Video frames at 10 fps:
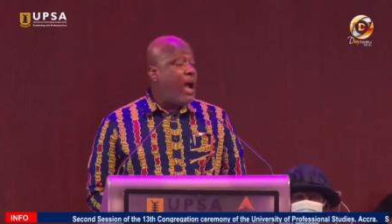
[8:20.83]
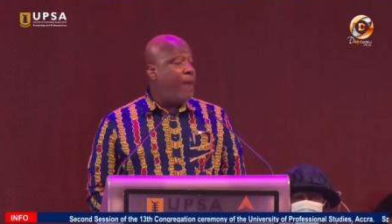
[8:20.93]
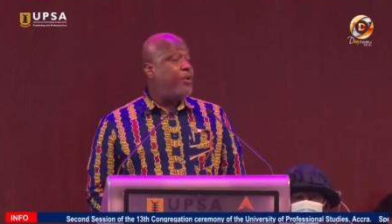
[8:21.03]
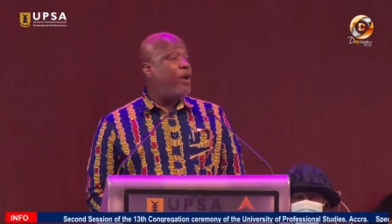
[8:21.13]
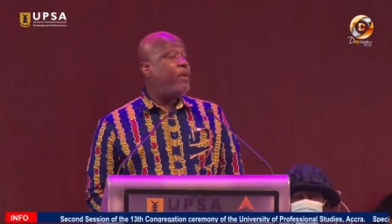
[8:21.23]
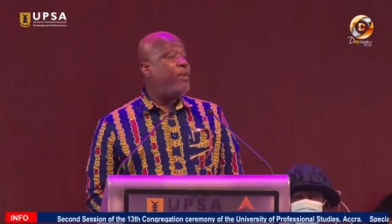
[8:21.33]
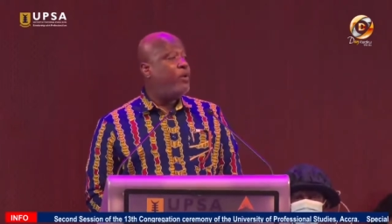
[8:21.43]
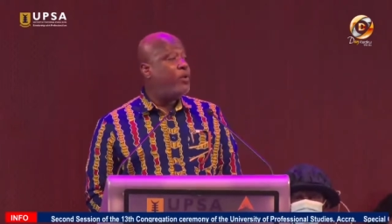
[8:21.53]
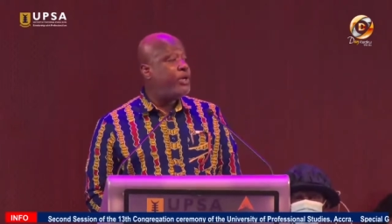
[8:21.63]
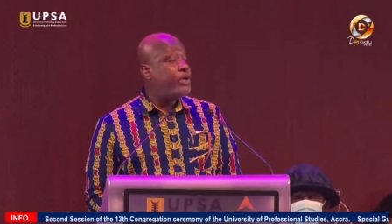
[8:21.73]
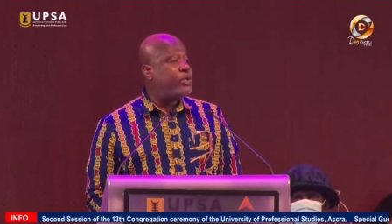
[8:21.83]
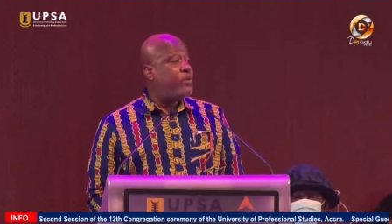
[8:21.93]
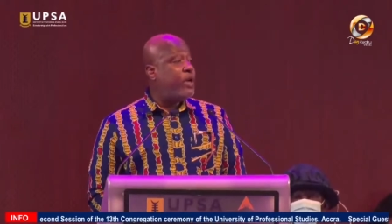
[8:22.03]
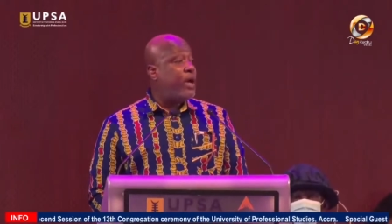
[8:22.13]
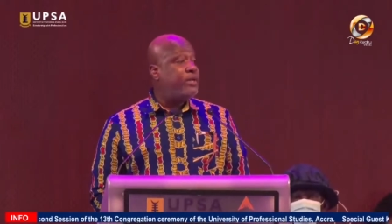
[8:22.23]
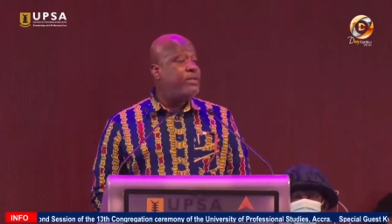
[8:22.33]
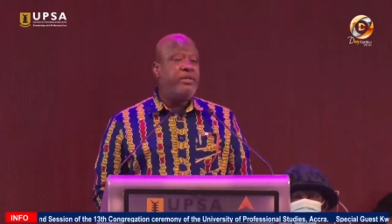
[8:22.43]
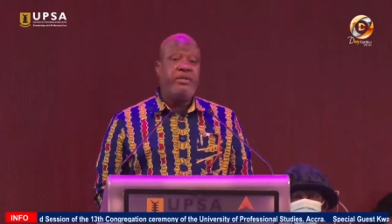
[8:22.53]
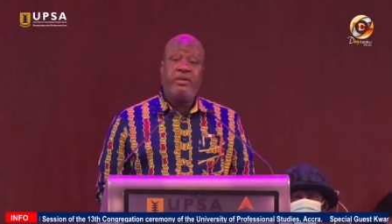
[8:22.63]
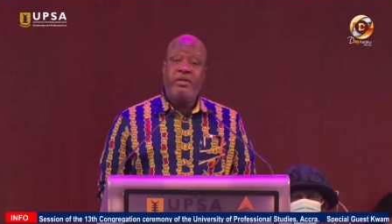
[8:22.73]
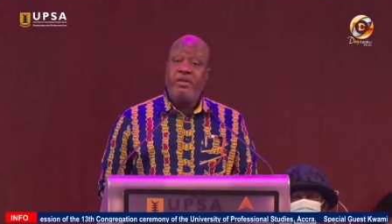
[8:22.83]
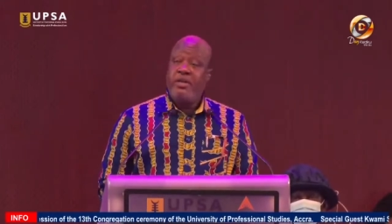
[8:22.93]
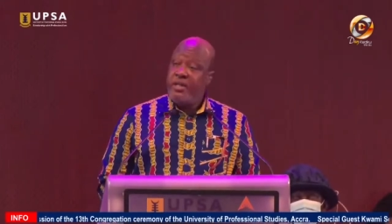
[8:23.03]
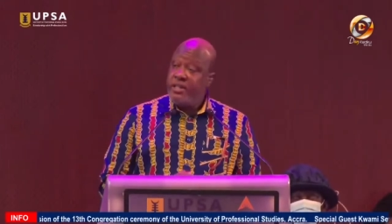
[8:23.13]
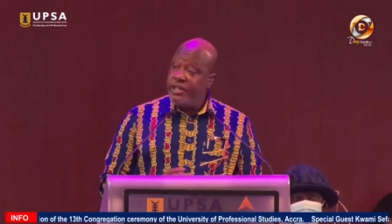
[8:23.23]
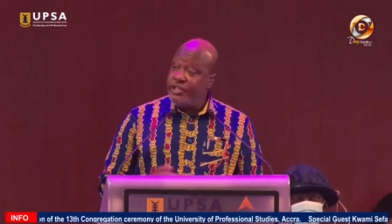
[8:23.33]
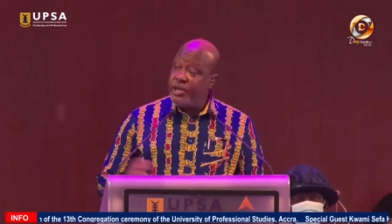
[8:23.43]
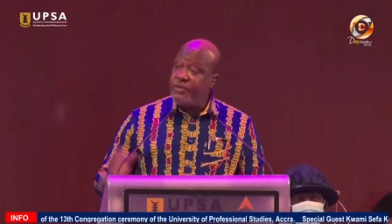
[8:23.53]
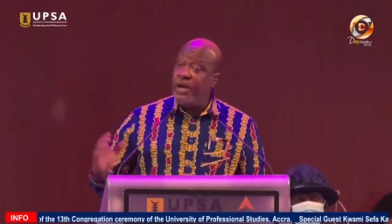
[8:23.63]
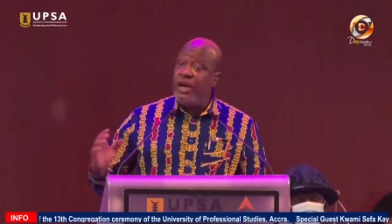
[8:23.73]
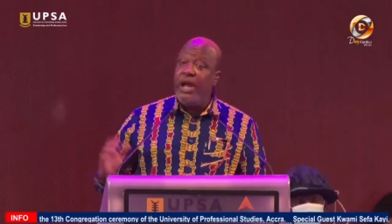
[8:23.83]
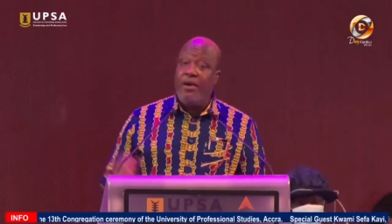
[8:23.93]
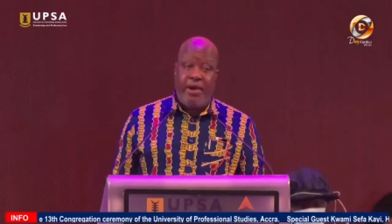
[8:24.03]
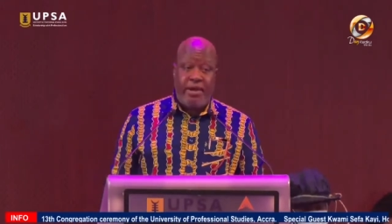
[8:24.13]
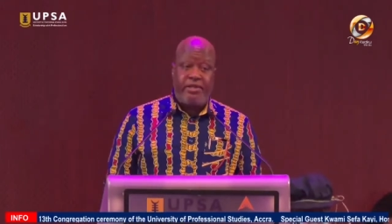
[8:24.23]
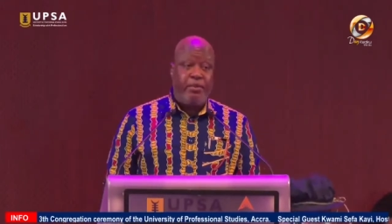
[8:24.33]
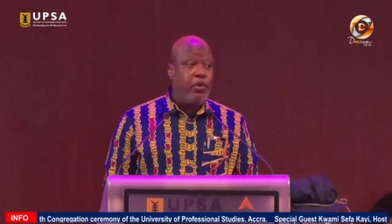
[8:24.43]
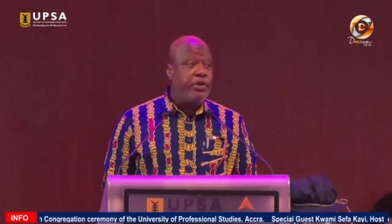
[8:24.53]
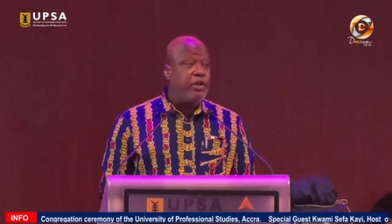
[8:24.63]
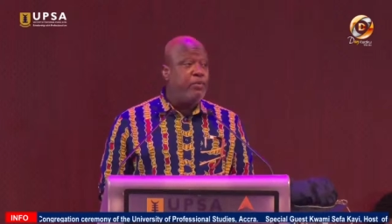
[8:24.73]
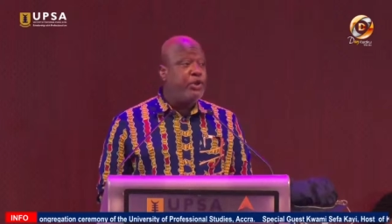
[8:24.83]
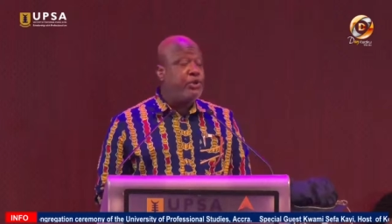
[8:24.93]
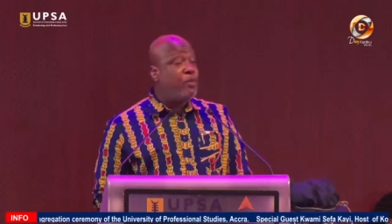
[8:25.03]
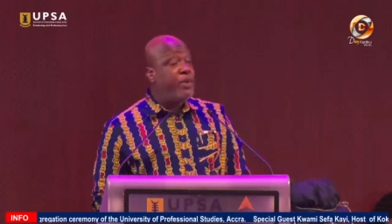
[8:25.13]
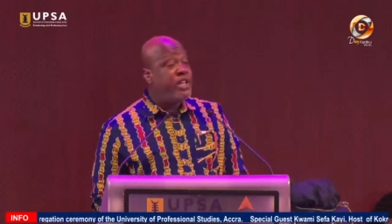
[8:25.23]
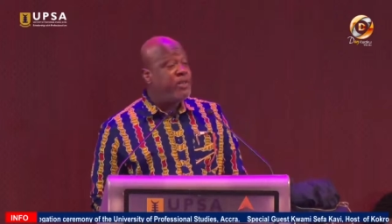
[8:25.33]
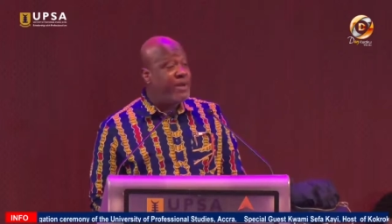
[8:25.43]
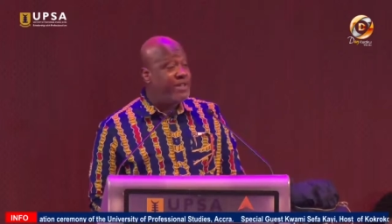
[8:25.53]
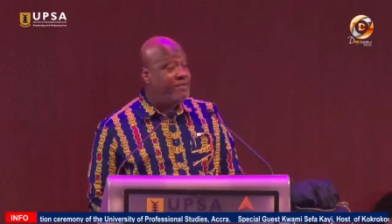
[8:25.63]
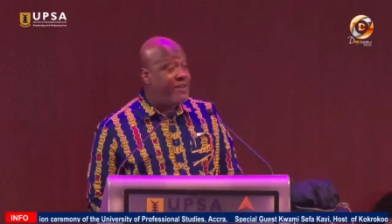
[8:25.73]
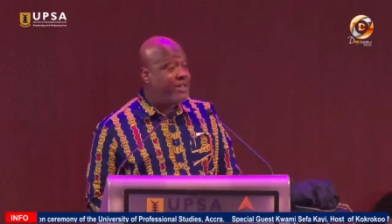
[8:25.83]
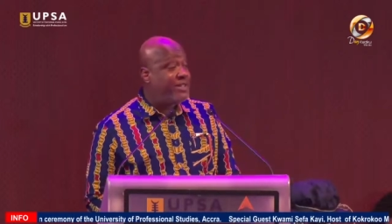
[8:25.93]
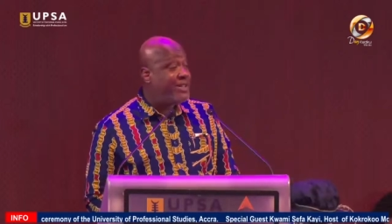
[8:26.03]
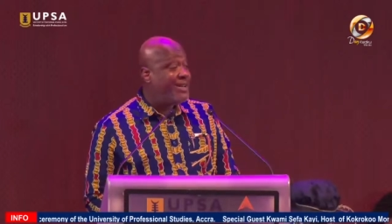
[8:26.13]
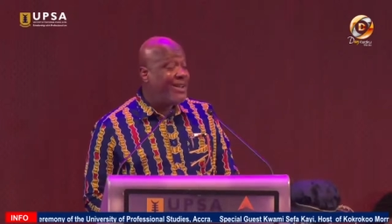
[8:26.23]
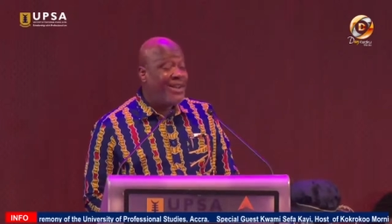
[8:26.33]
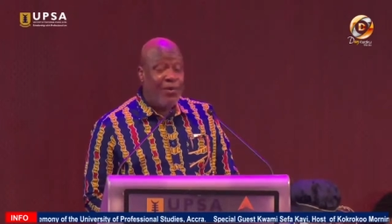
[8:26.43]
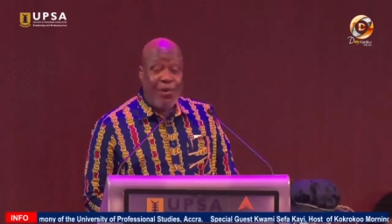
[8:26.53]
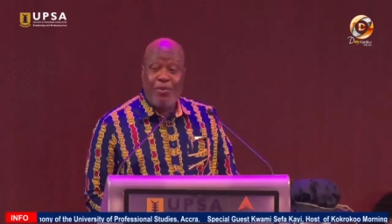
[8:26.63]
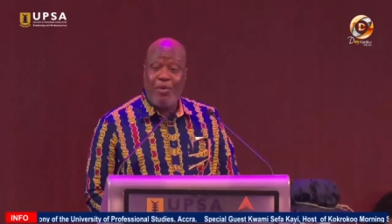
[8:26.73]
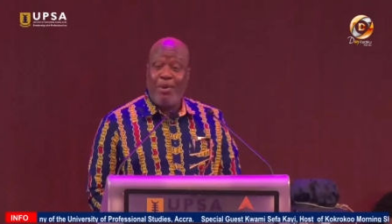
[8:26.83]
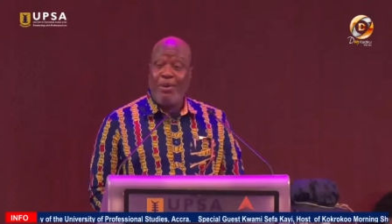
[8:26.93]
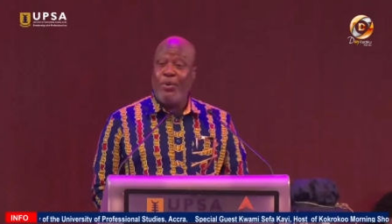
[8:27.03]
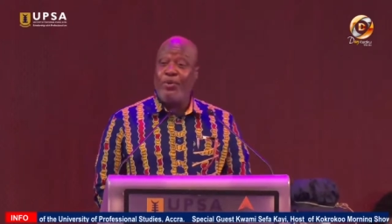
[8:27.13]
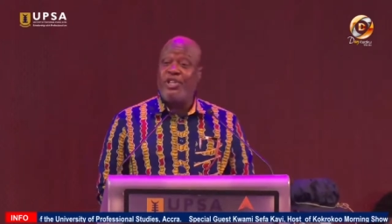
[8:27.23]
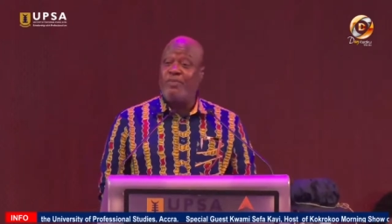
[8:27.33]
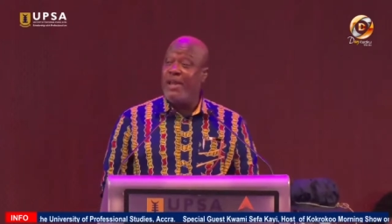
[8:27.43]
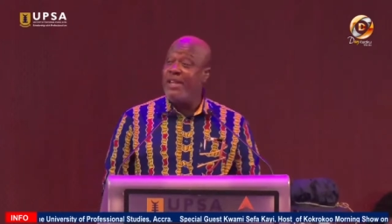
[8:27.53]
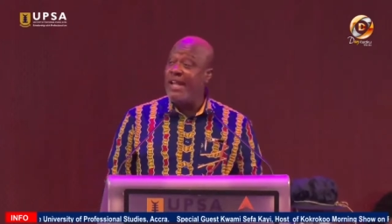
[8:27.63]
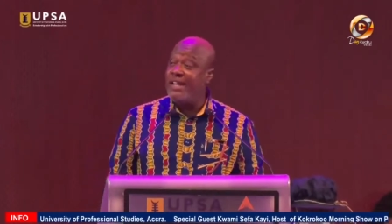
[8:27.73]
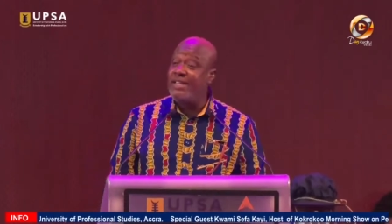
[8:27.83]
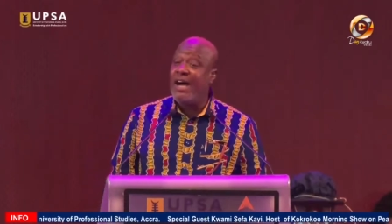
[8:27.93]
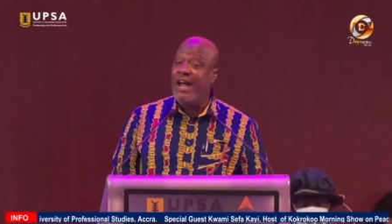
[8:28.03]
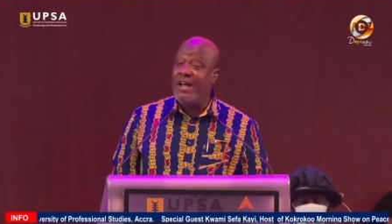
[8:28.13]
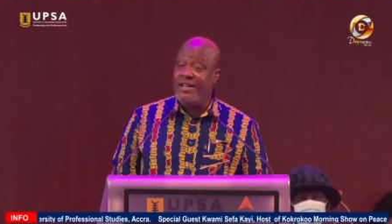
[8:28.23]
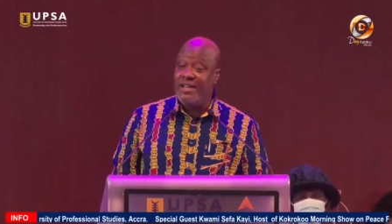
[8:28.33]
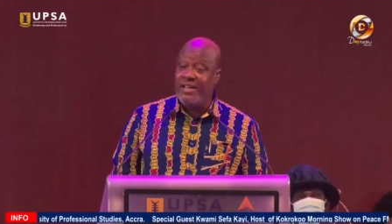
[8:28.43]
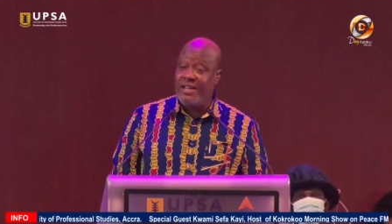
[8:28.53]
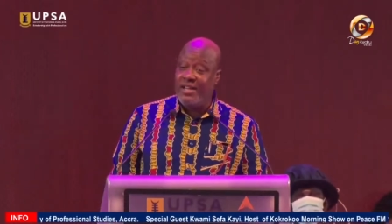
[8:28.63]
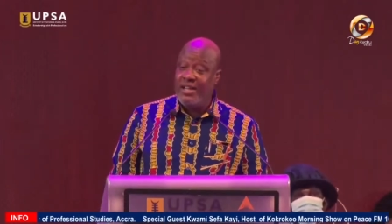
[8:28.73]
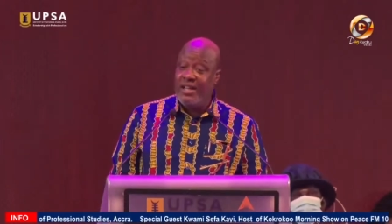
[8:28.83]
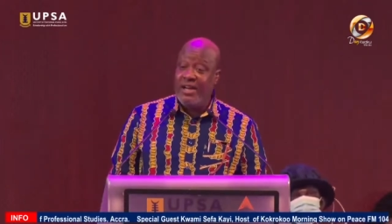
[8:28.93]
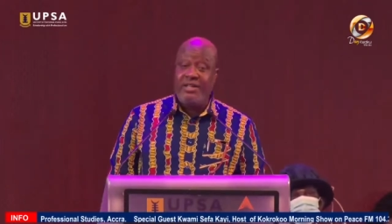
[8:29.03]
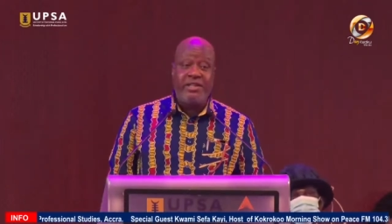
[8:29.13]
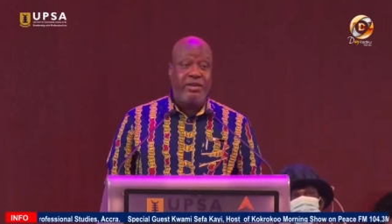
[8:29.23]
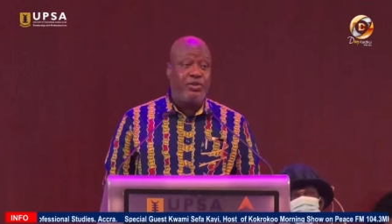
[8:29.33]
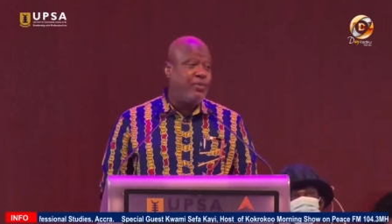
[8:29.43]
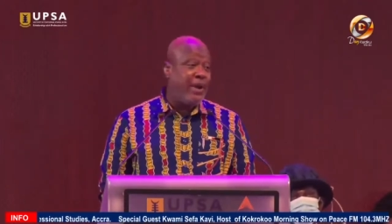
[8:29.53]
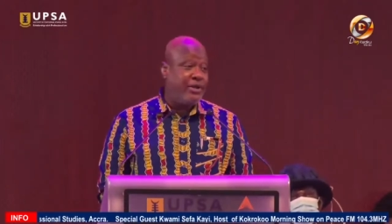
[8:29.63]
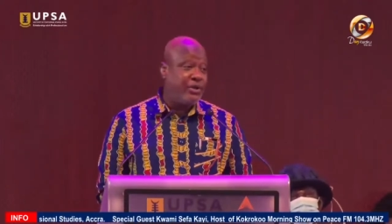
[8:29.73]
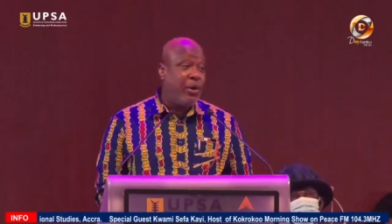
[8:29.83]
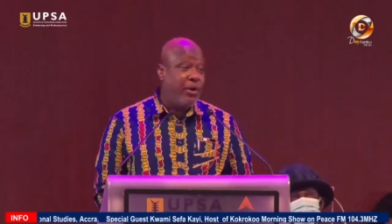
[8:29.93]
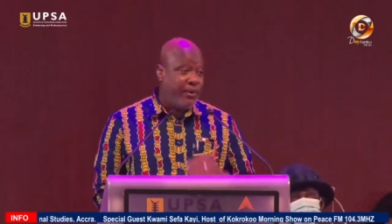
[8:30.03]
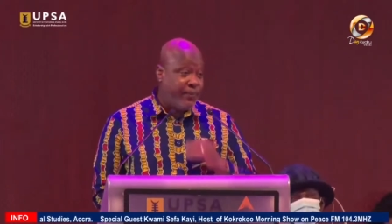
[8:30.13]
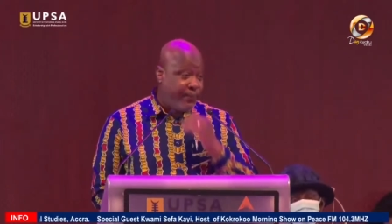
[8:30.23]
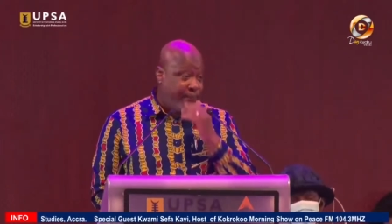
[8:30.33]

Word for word: I probably will just look at the general areas because there will be so many specifics, we probably will spend the entire day listening to my story.